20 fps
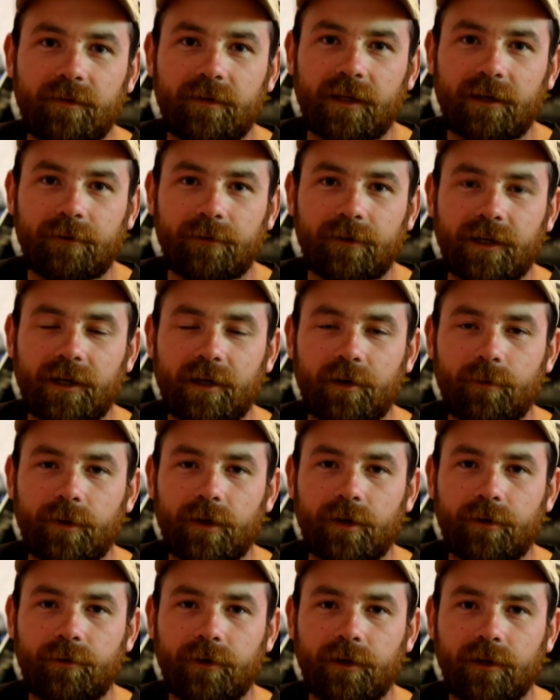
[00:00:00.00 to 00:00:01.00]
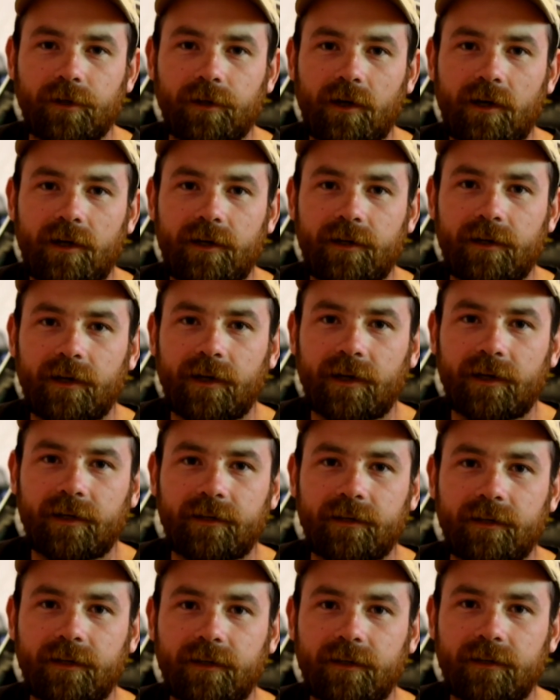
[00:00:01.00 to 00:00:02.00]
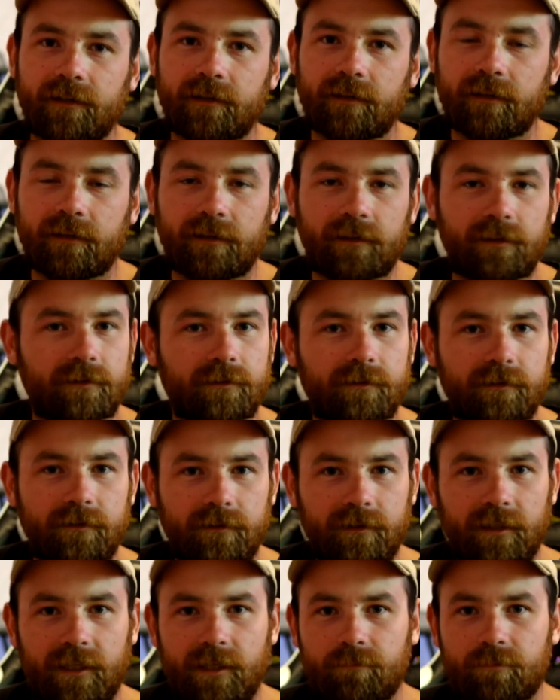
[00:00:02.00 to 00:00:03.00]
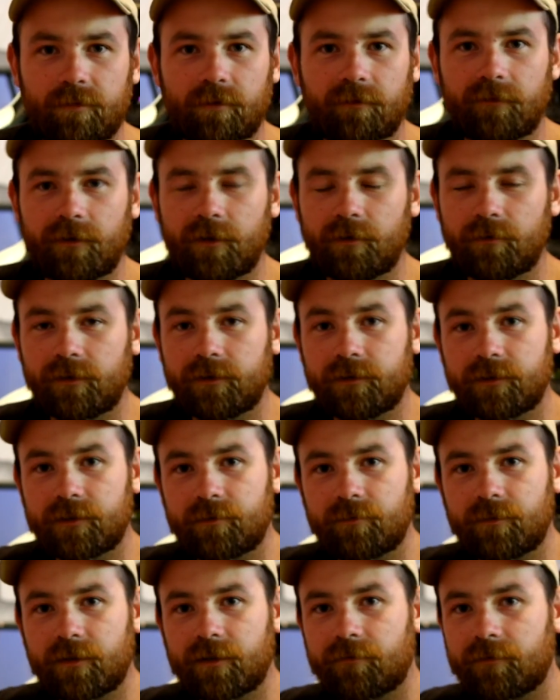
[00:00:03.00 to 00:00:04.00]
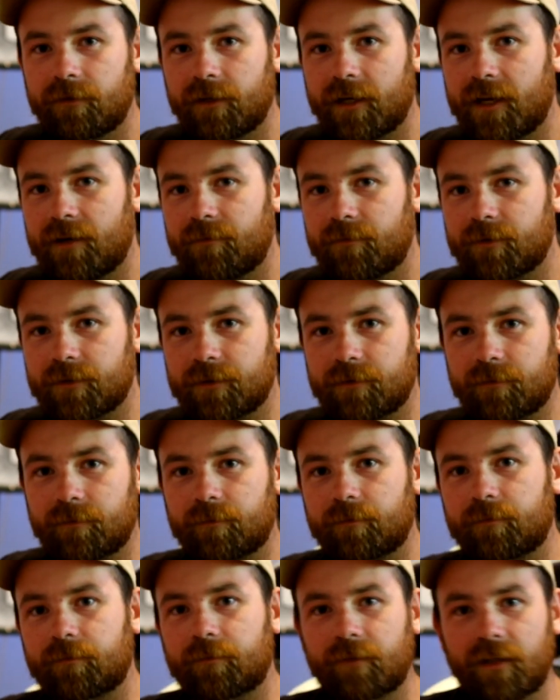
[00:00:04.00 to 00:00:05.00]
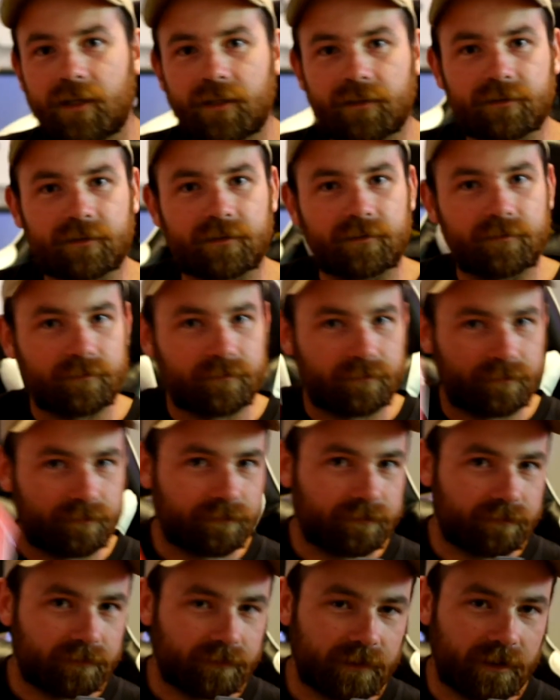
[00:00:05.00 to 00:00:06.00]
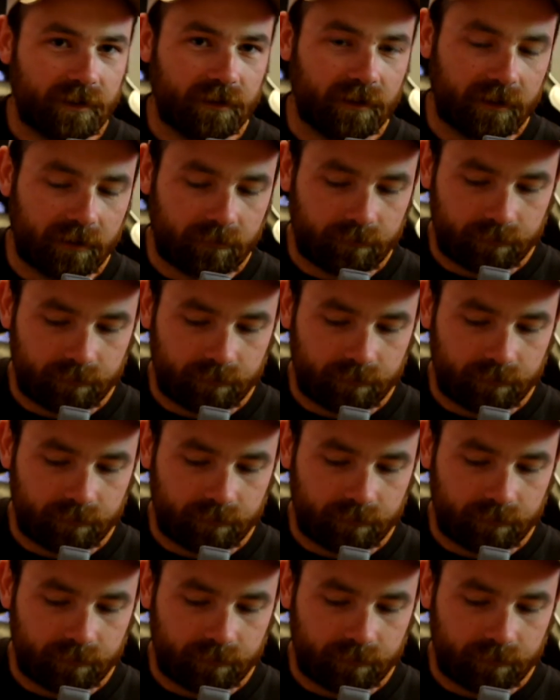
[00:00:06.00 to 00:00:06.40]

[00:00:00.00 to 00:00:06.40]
That would help out a lot, and I'll keep reviewing some different cameras. Thanks. See you later.